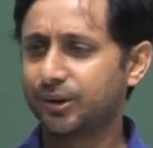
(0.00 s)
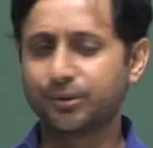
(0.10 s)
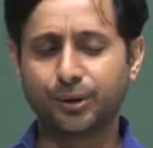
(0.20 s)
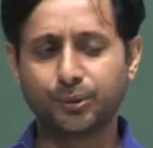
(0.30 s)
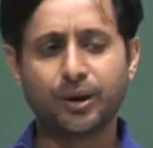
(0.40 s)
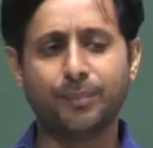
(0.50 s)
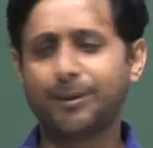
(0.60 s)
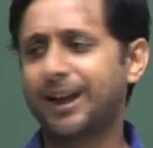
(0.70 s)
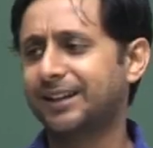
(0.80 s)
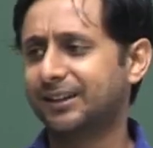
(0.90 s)
are going to
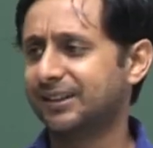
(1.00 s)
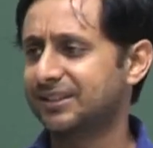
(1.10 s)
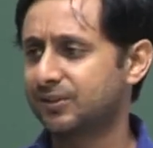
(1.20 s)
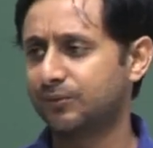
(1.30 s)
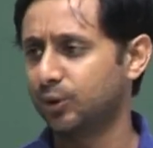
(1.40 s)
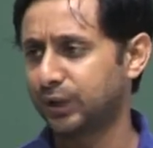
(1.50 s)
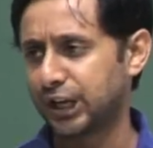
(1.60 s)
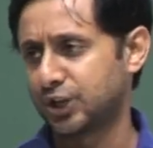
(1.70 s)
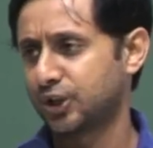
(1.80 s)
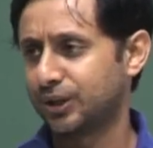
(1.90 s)
apply a test
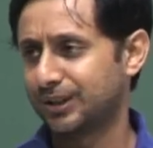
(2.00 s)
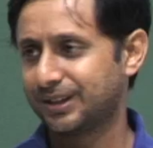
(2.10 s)
voltage